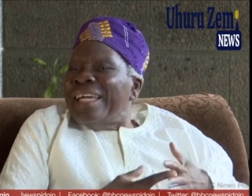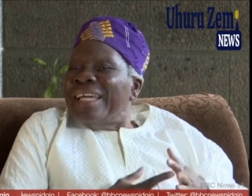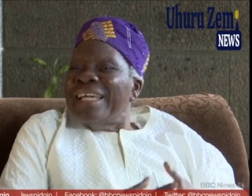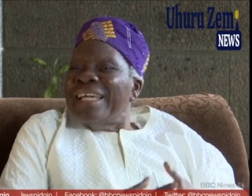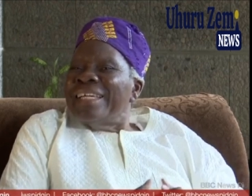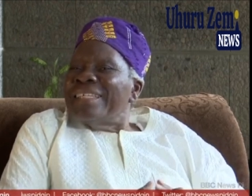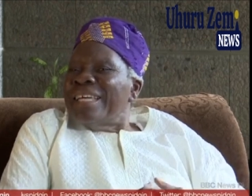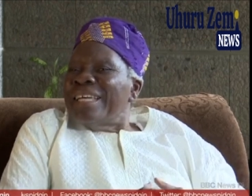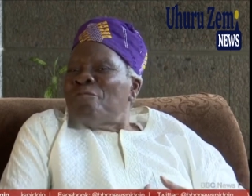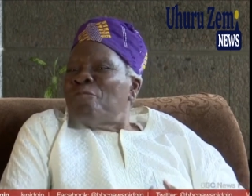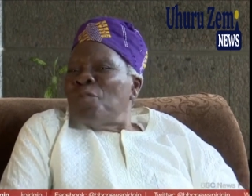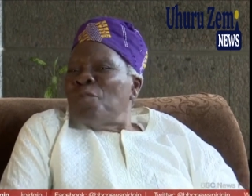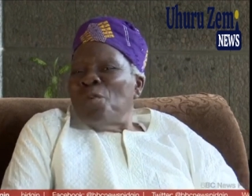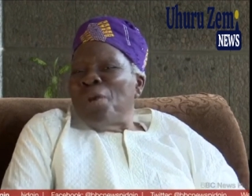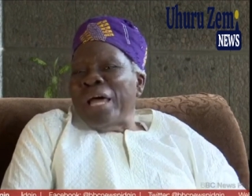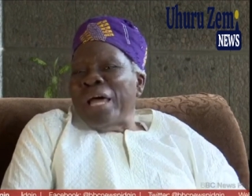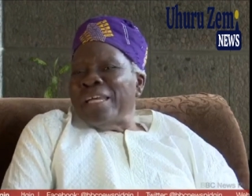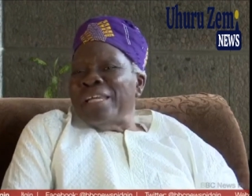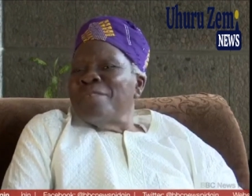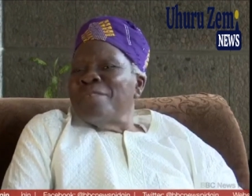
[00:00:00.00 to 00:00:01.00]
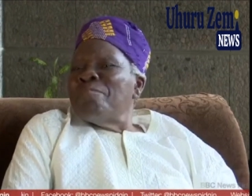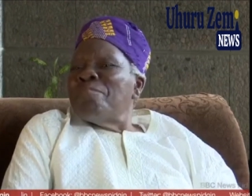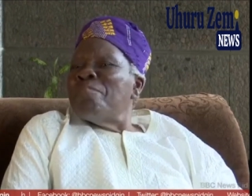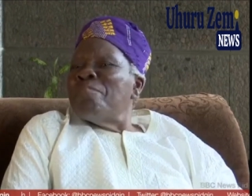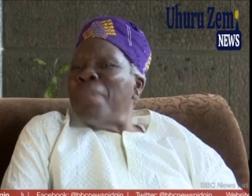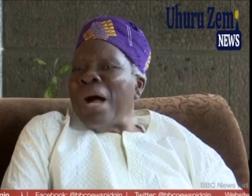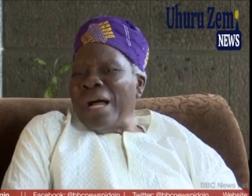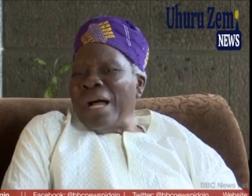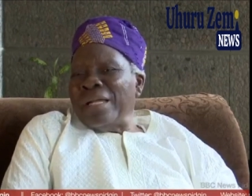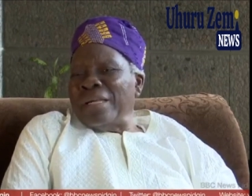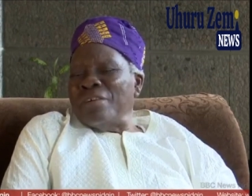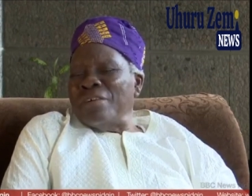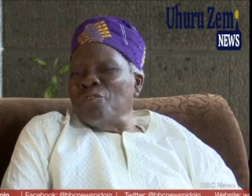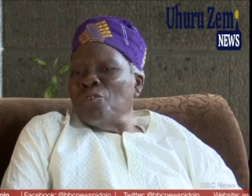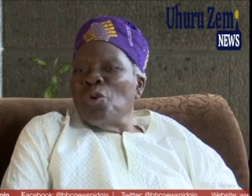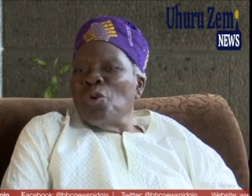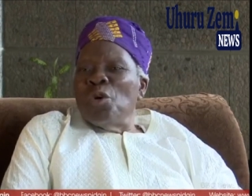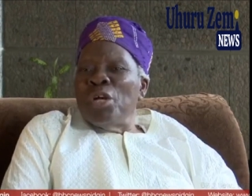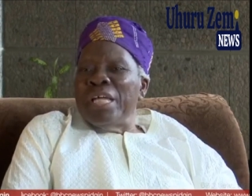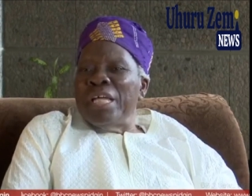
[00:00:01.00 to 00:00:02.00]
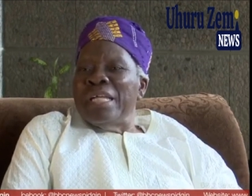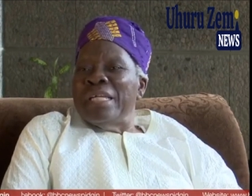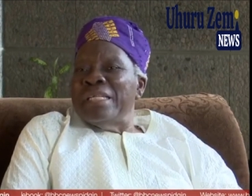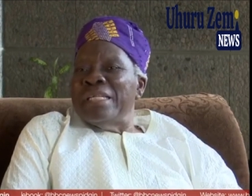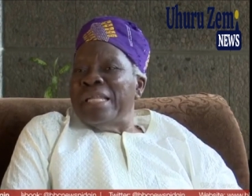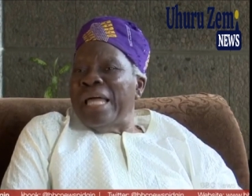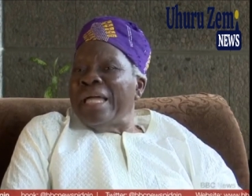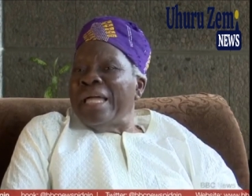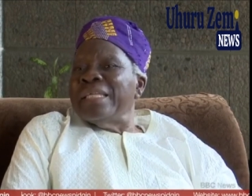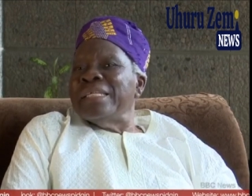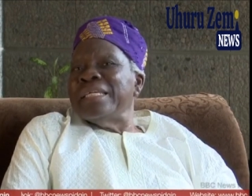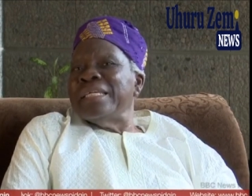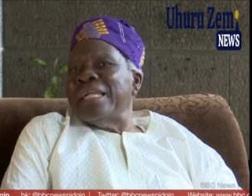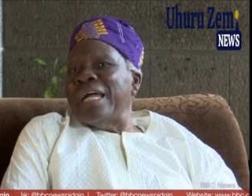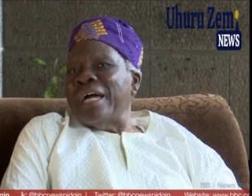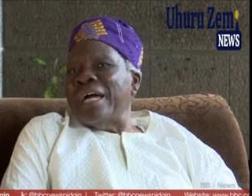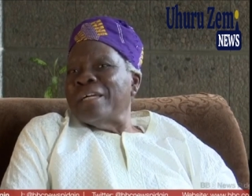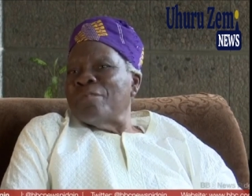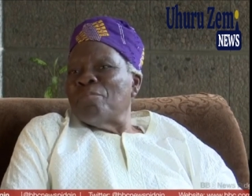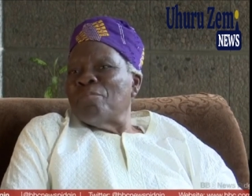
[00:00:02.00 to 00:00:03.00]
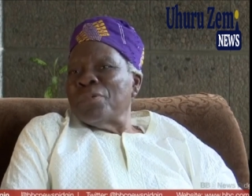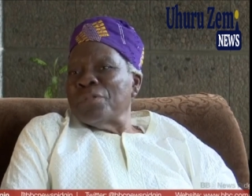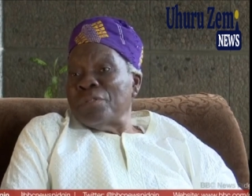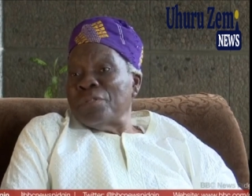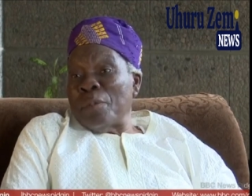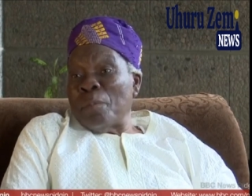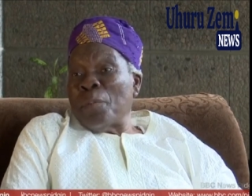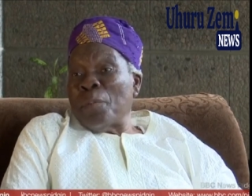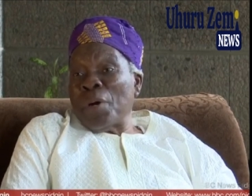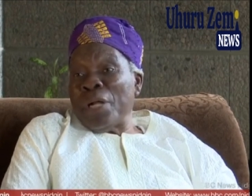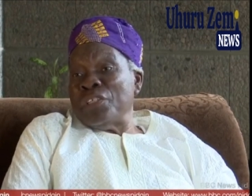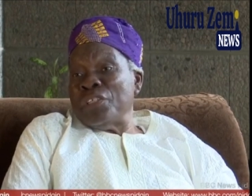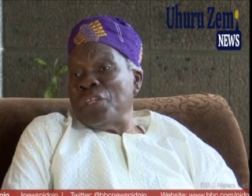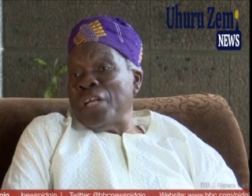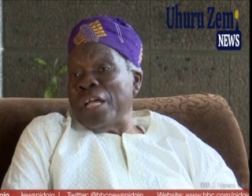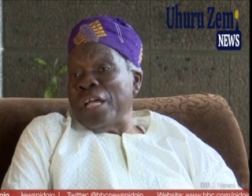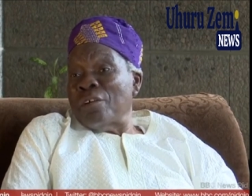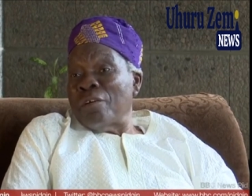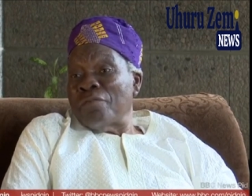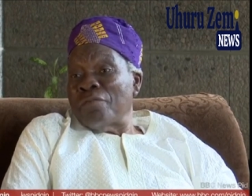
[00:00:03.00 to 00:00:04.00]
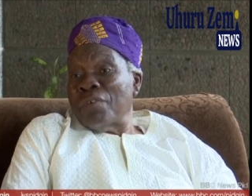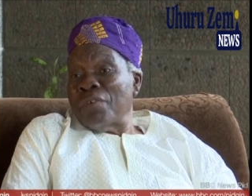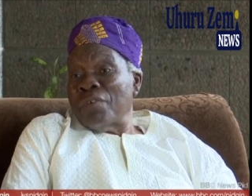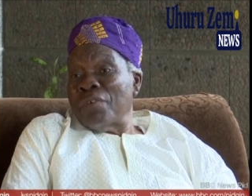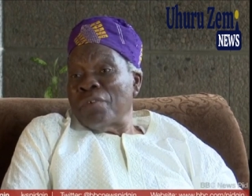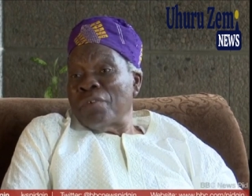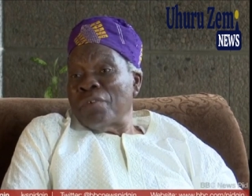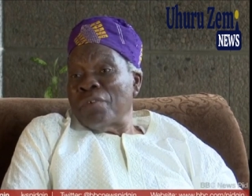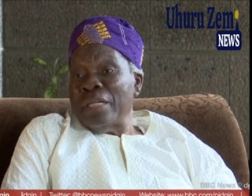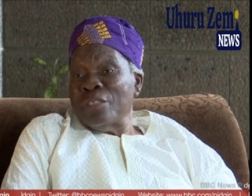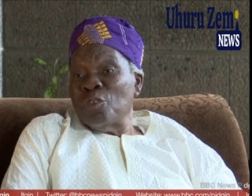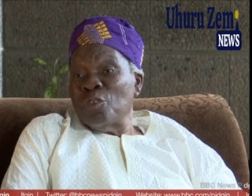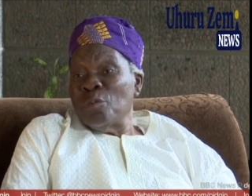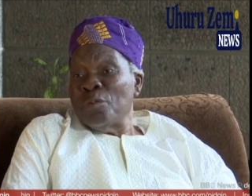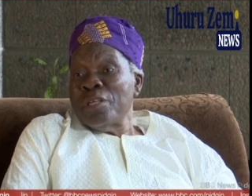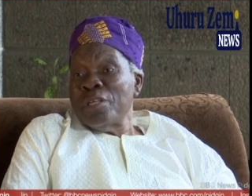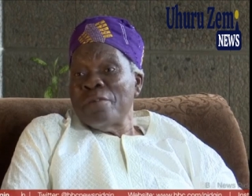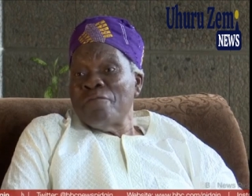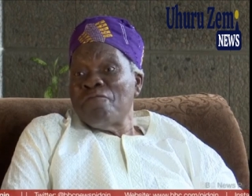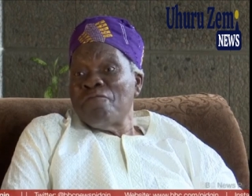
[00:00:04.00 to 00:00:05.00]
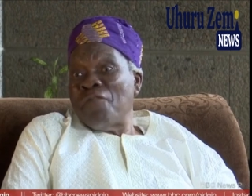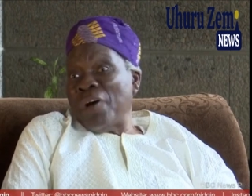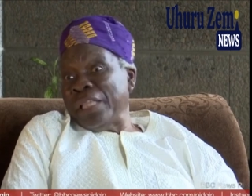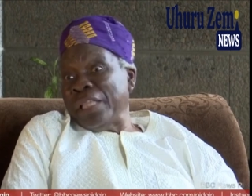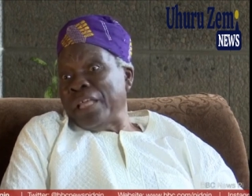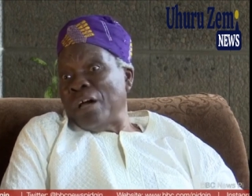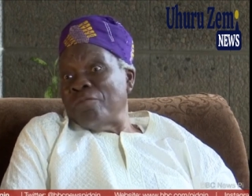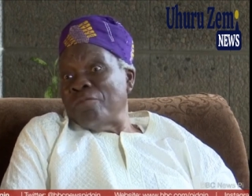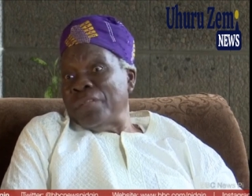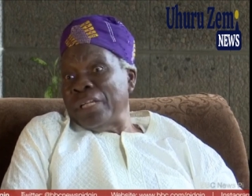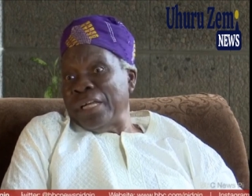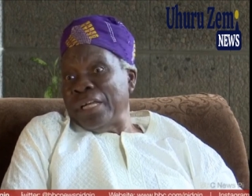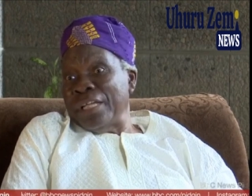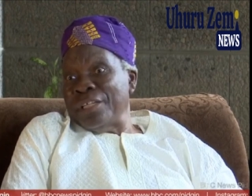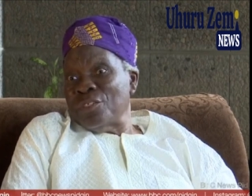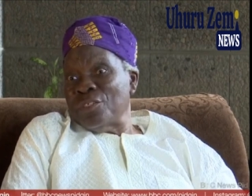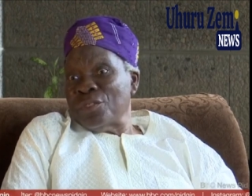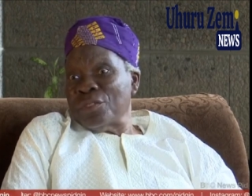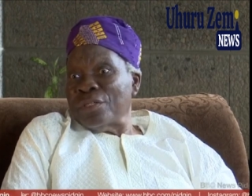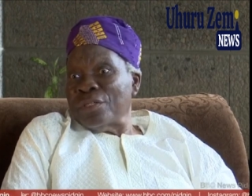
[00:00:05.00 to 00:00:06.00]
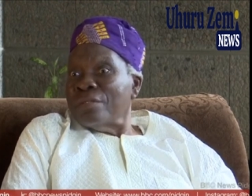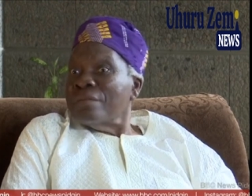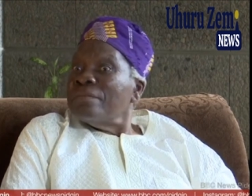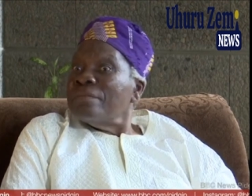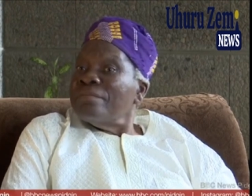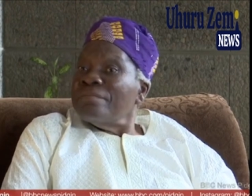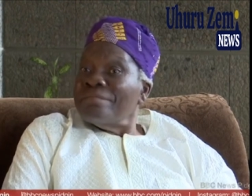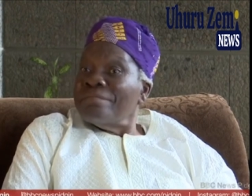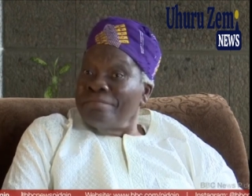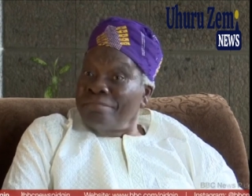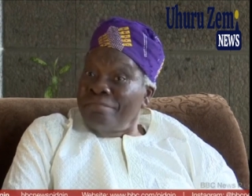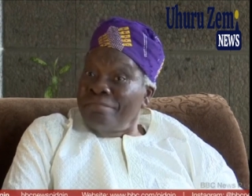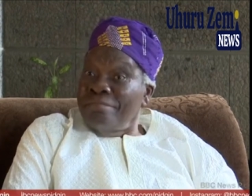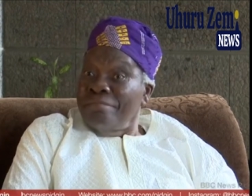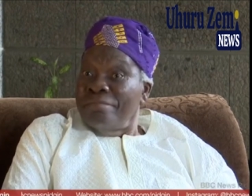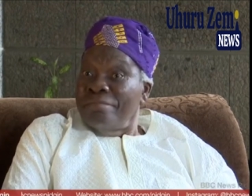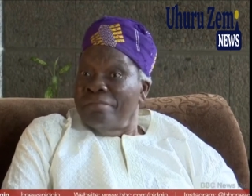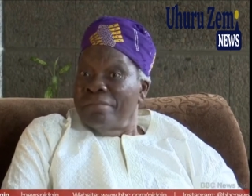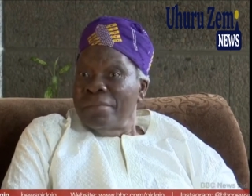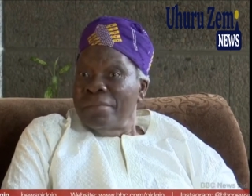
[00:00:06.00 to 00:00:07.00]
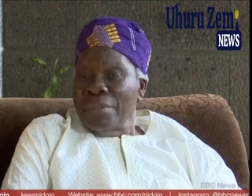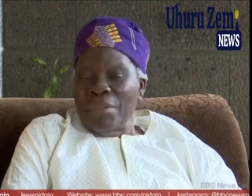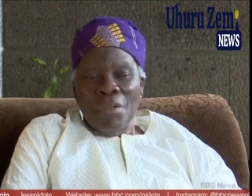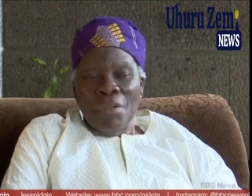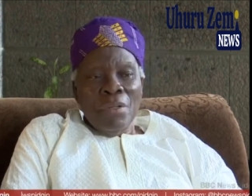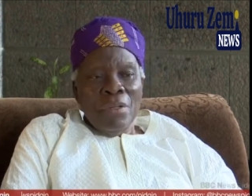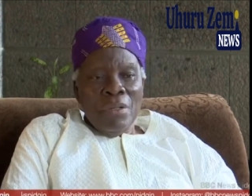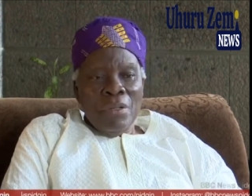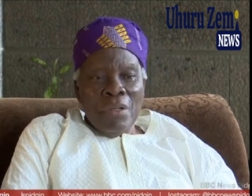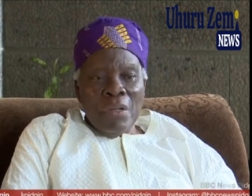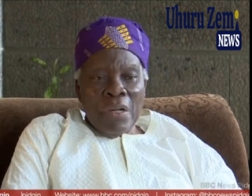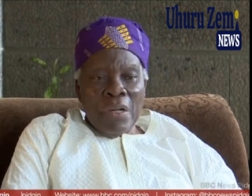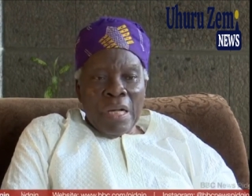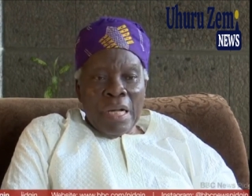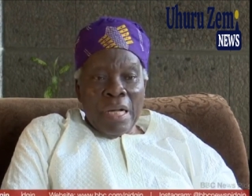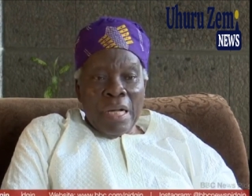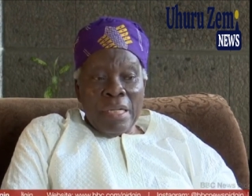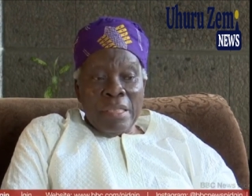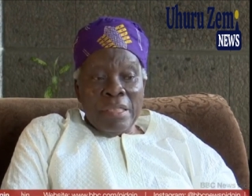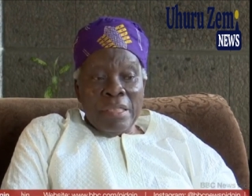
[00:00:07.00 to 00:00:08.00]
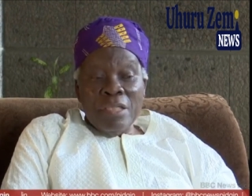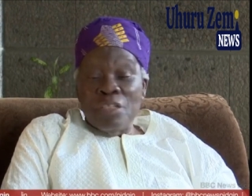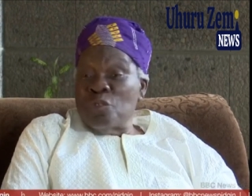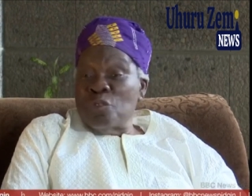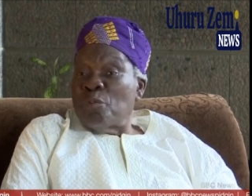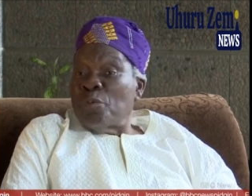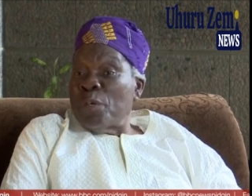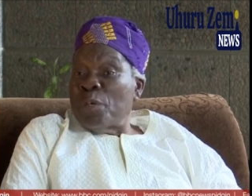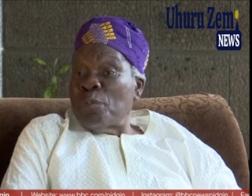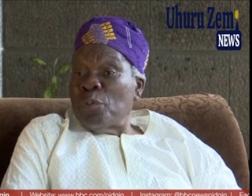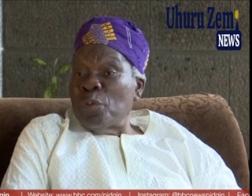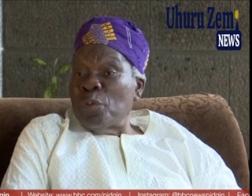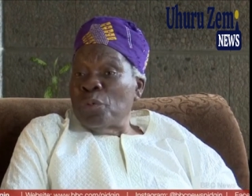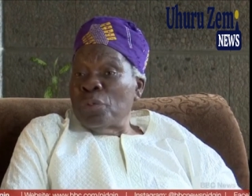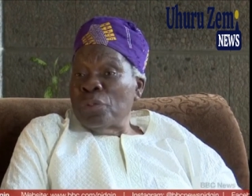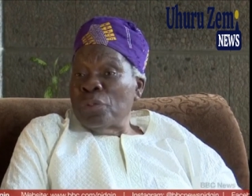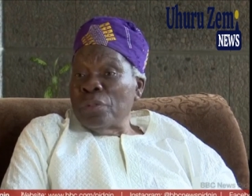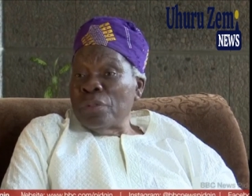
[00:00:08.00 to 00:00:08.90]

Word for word: He's a Fulani man ruling Nigeria. President of Nigeria should be the father of the nation. Hmm? And his people